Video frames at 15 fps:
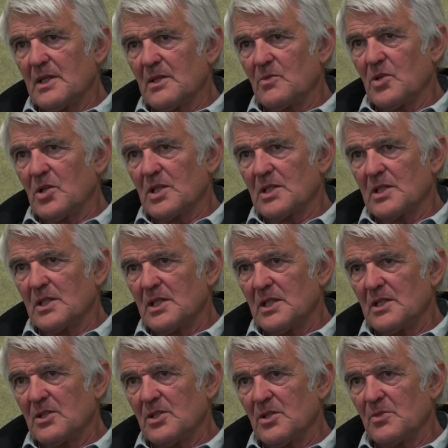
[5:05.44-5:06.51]
In what?
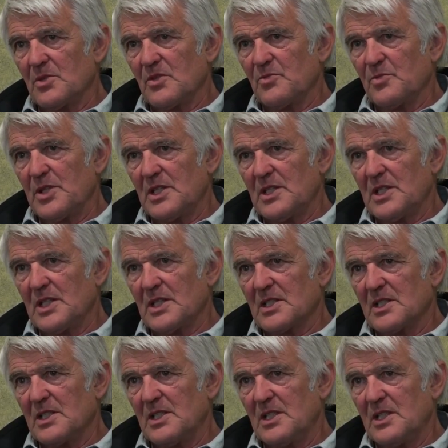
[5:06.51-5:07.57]
In terms of
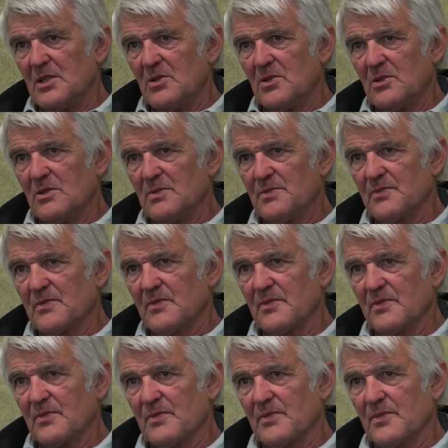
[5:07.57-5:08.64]
PTSD or
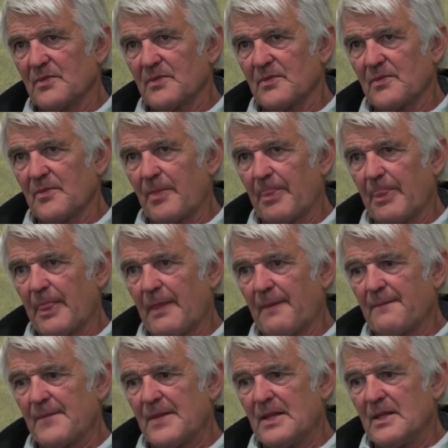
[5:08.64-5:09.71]
psychological
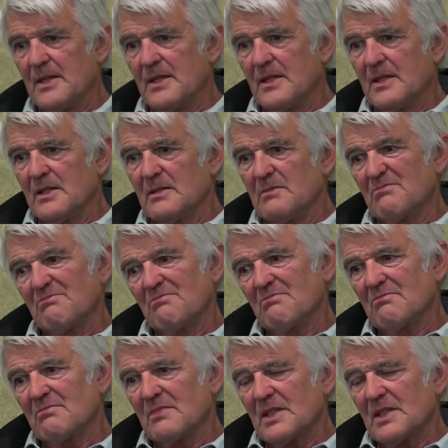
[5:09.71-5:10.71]
problems generally, perhaps?